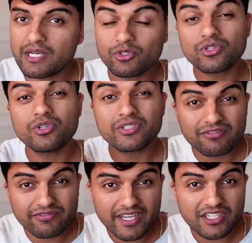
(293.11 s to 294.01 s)
or could in
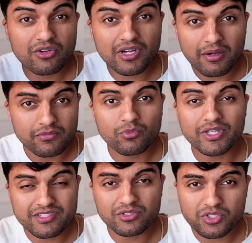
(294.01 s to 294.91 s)
fact go up
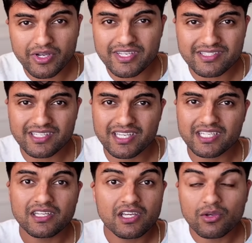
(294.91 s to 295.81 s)
once or twice again.